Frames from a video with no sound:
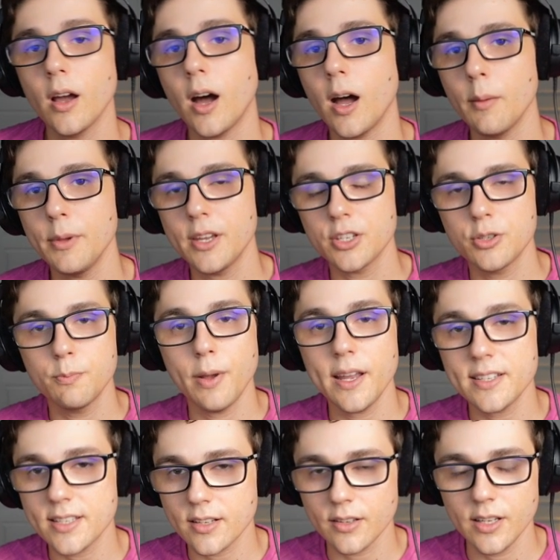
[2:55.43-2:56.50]
Because you
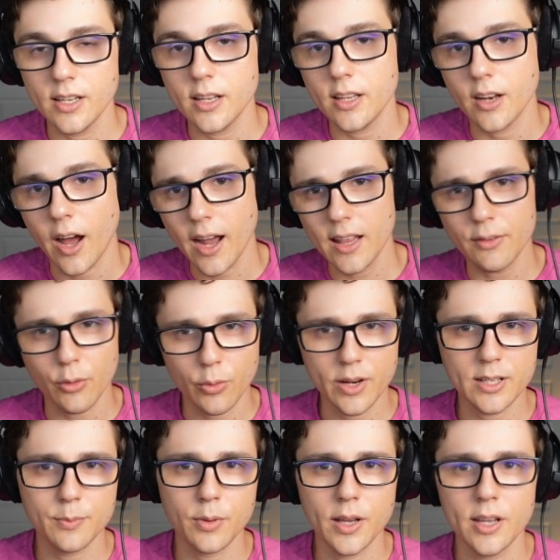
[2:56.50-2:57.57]
basically, in high level
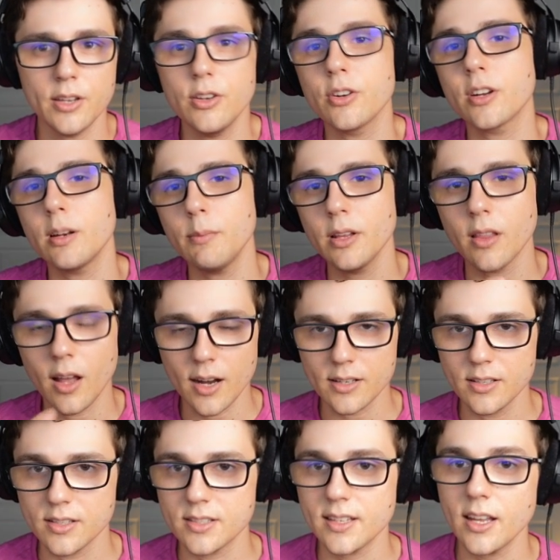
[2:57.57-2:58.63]
ranked play, you're going to be locked in
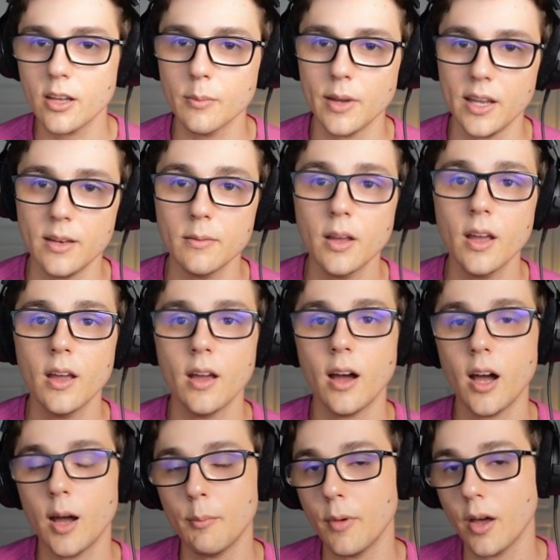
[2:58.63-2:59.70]
a stalemate
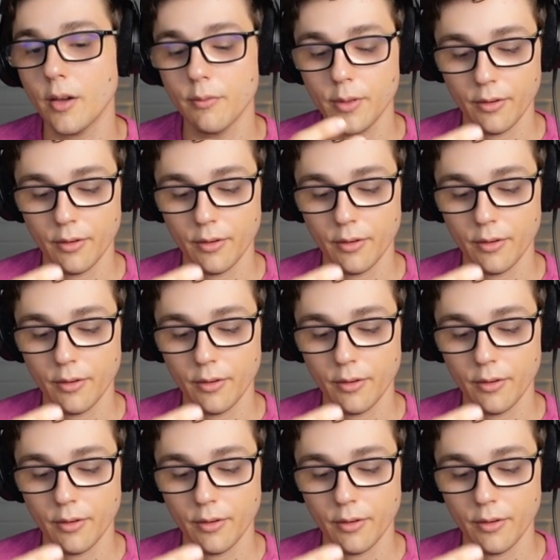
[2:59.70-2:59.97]
a